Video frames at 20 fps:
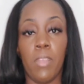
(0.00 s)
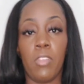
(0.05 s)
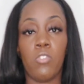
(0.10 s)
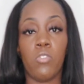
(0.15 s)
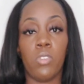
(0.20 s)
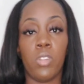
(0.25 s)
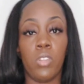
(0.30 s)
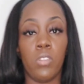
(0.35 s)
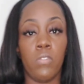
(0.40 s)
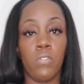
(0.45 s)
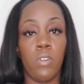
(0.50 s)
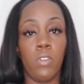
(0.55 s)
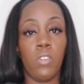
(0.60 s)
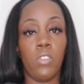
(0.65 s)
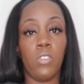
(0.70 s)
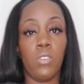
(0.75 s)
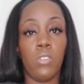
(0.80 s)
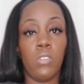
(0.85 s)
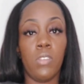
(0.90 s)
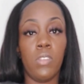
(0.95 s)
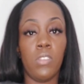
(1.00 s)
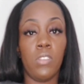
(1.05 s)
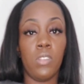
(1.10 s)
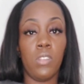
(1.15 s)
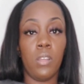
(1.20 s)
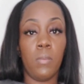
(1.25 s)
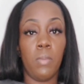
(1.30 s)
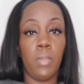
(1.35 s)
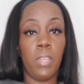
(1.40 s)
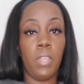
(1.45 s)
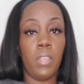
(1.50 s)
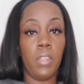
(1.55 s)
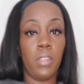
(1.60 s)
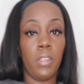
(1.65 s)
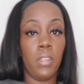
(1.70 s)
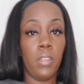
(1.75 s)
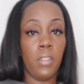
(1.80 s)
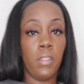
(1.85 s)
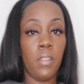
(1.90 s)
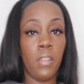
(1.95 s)
make sure you focus your attention up
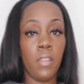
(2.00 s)
here